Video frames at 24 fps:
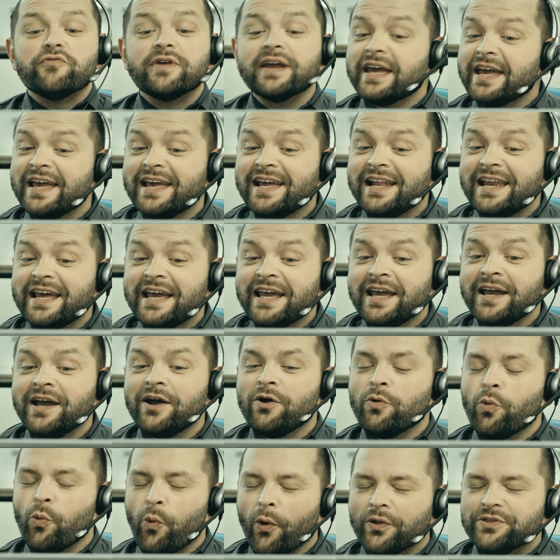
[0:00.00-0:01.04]
really
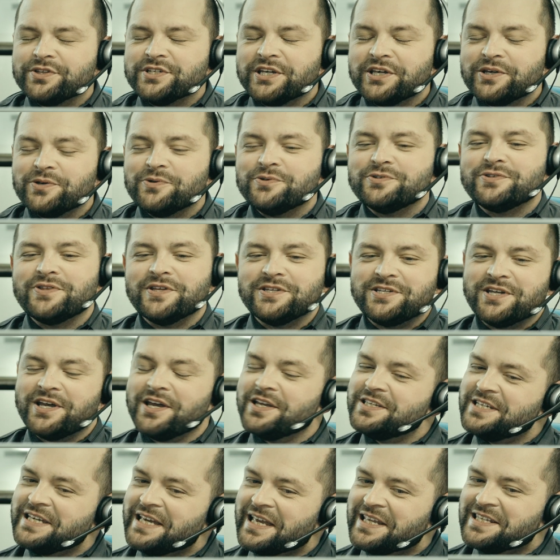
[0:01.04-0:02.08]
want to use the
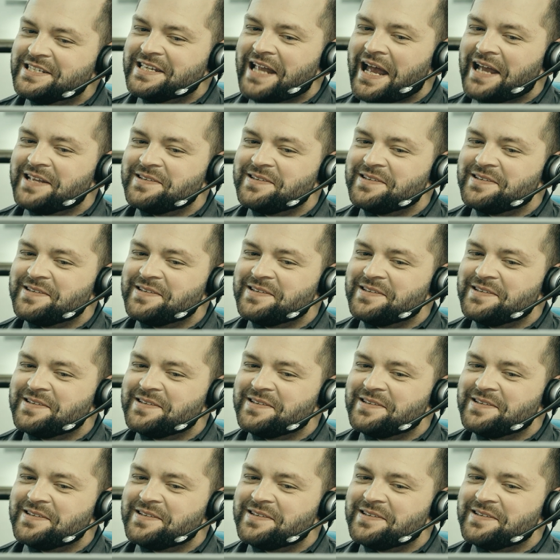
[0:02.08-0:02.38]
dirty internet.